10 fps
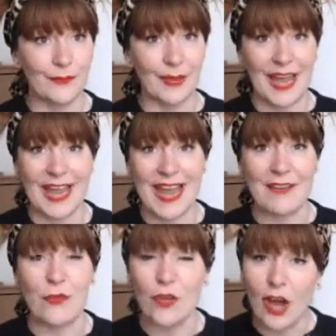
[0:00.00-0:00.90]
Okay,
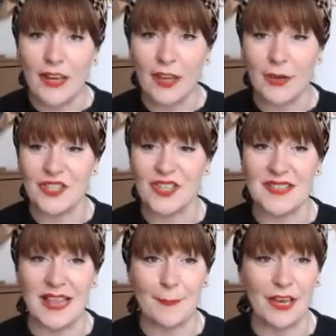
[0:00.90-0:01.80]
if you've got any
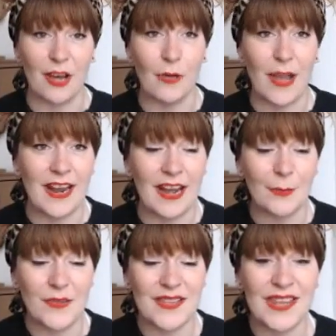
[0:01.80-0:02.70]
questions, let me know, and
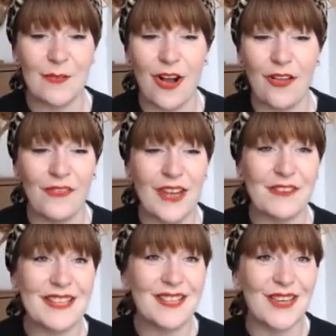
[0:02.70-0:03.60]
I will see you all
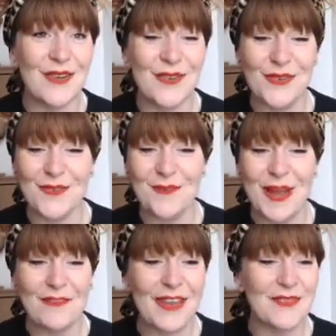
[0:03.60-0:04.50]
very soon.
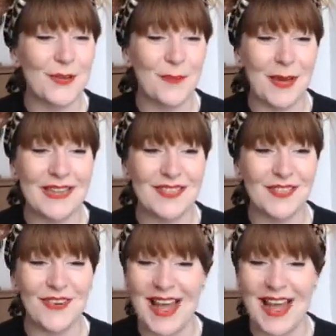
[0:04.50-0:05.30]
Bye Facebook, bye Instagram.